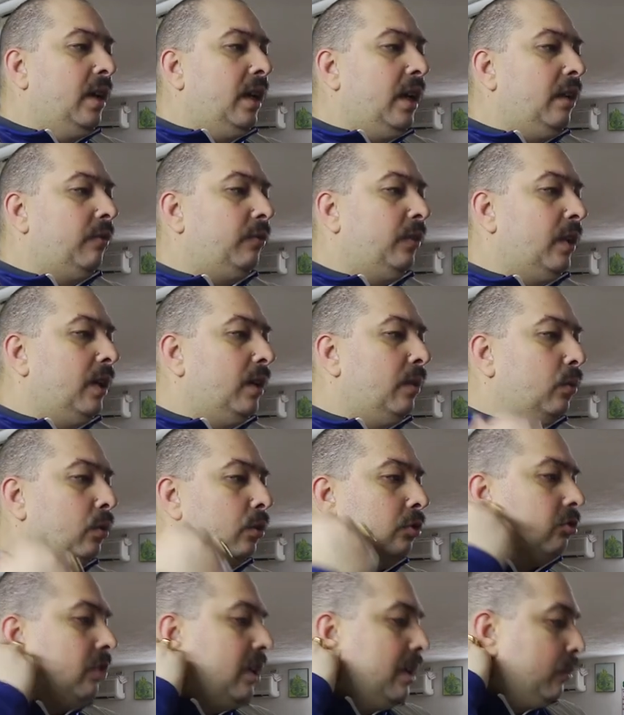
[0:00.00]
if I
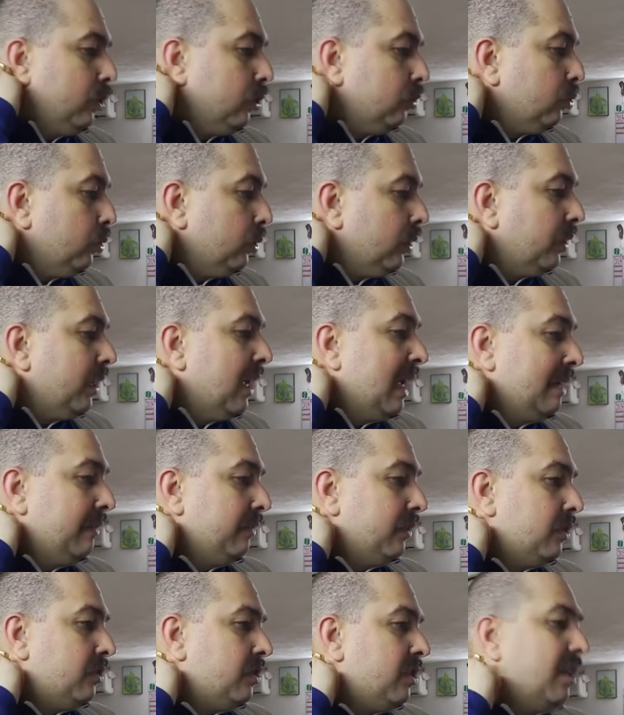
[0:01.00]
was able to
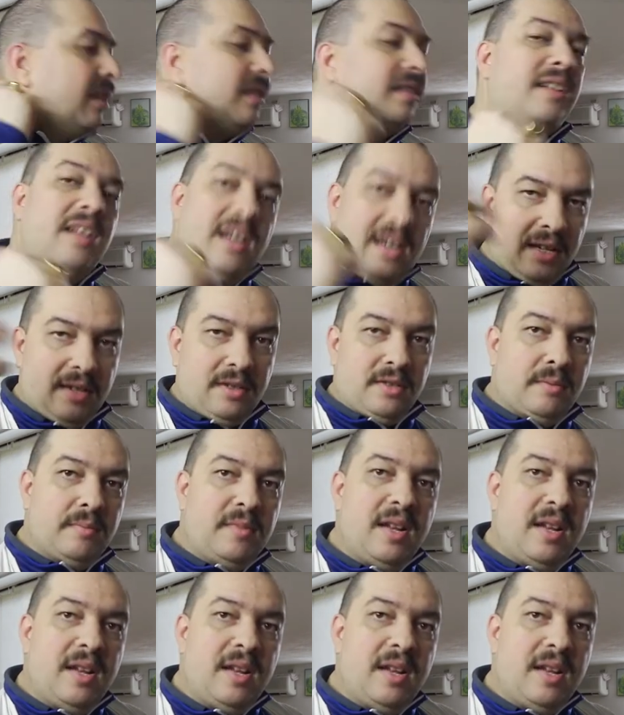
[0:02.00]
arrive till the end.